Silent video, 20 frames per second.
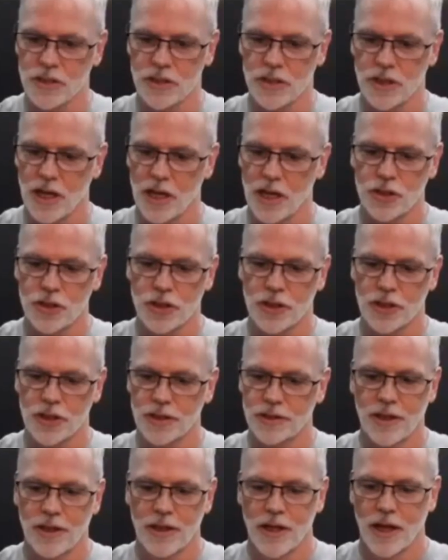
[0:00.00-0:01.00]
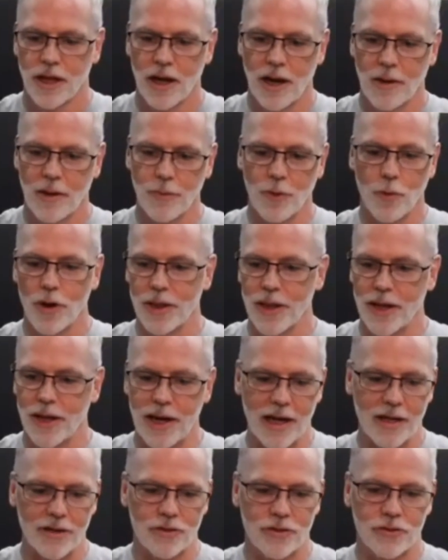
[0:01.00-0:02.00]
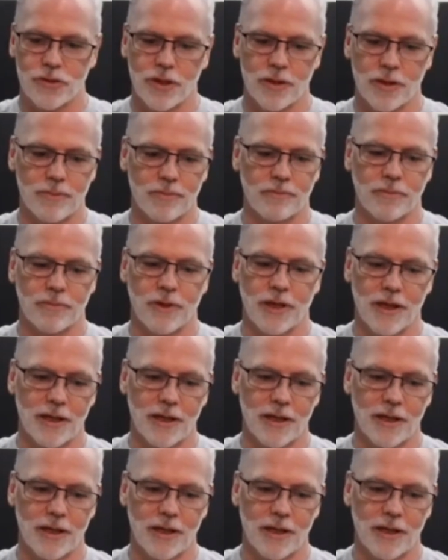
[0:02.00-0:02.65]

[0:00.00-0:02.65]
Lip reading: selection, I'm the one that answers them.